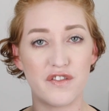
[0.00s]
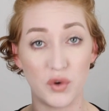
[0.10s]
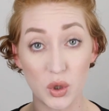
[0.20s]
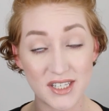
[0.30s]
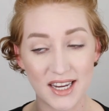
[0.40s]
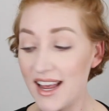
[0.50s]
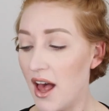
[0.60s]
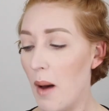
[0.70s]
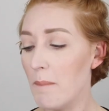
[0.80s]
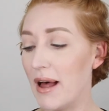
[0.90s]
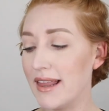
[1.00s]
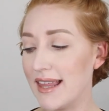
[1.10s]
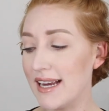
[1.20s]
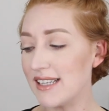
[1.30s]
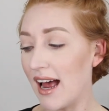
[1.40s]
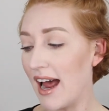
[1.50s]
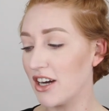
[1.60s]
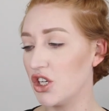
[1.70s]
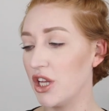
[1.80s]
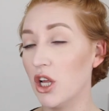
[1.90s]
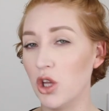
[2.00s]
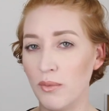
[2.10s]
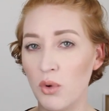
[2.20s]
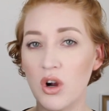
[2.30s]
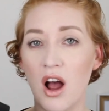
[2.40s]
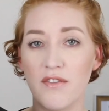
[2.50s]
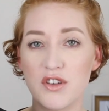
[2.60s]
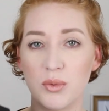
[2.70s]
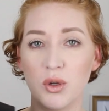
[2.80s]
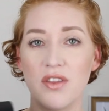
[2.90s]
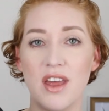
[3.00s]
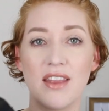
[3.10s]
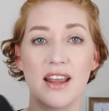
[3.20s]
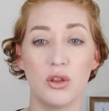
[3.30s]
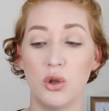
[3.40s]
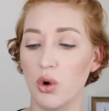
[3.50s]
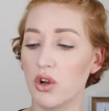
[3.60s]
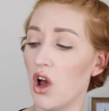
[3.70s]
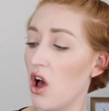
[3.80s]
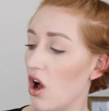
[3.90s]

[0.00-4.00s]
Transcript: foot, but these are actually a lot more comfortable than they look.